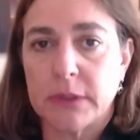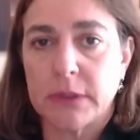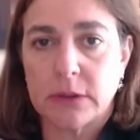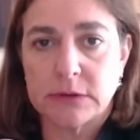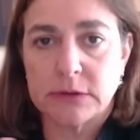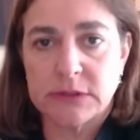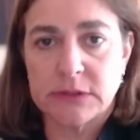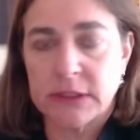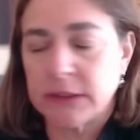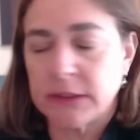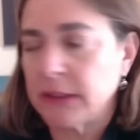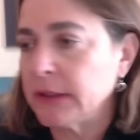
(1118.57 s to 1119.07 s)

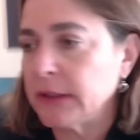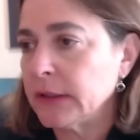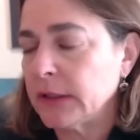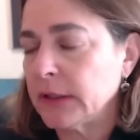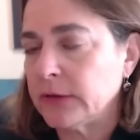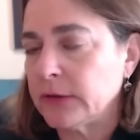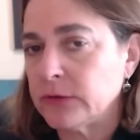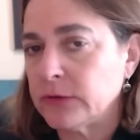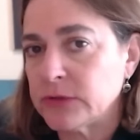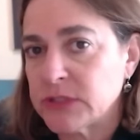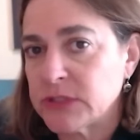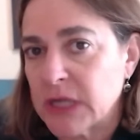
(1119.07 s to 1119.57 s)
because they didn't
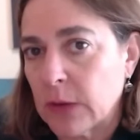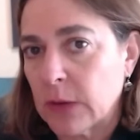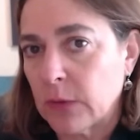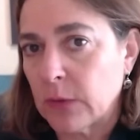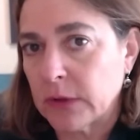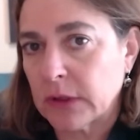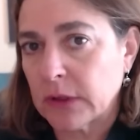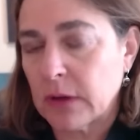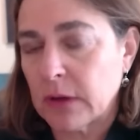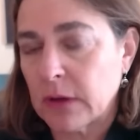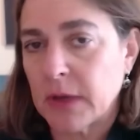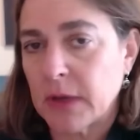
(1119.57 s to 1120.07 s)
understand
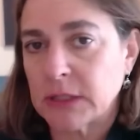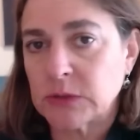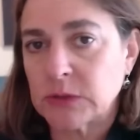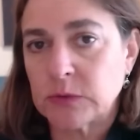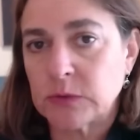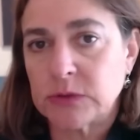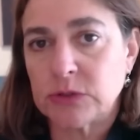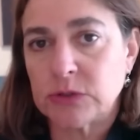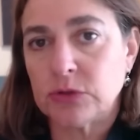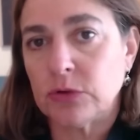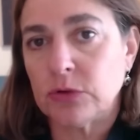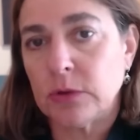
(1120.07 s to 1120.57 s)
what Hamas
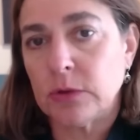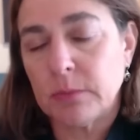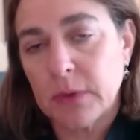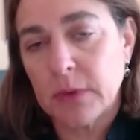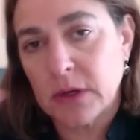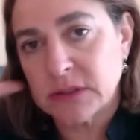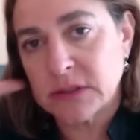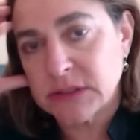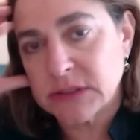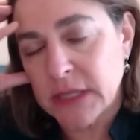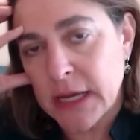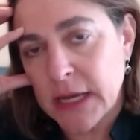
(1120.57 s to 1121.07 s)
was doing,
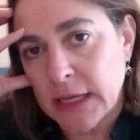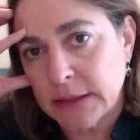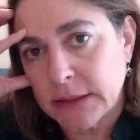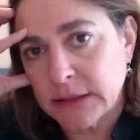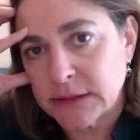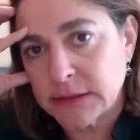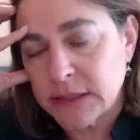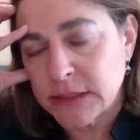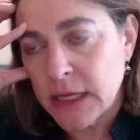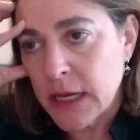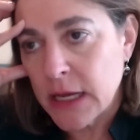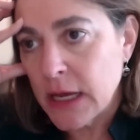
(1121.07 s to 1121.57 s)
because they had
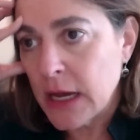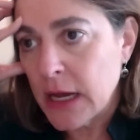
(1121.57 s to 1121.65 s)
this